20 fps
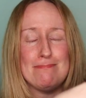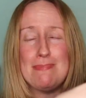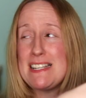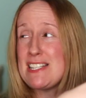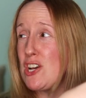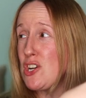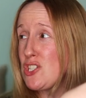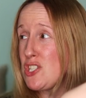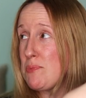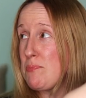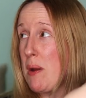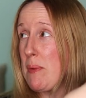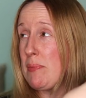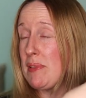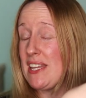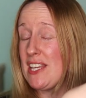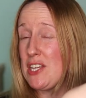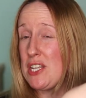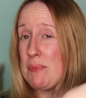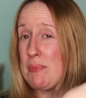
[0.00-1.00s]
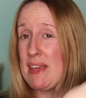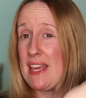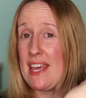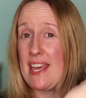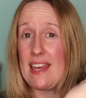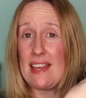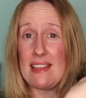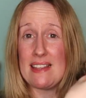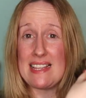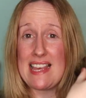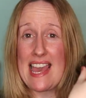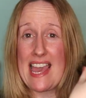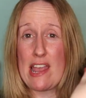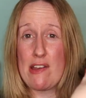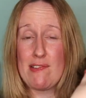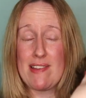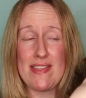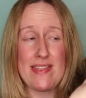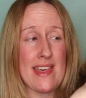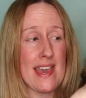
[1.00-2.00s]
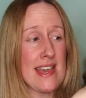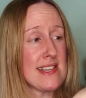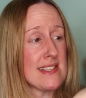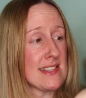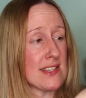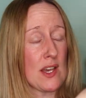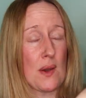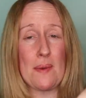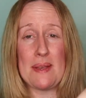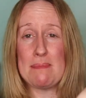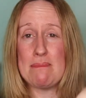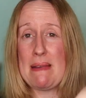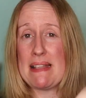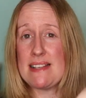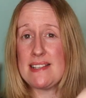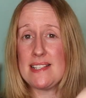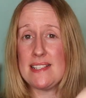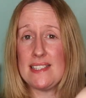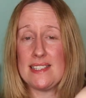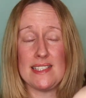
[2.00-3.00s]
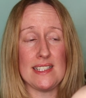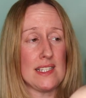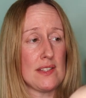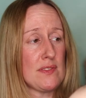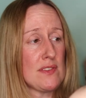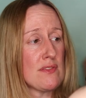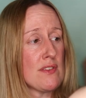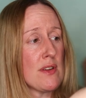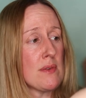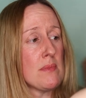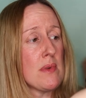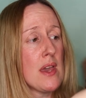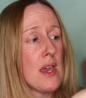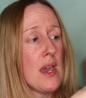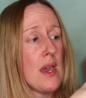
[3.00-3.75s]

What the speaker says: My dogs are probably going to be hearing this and going mental in the living room.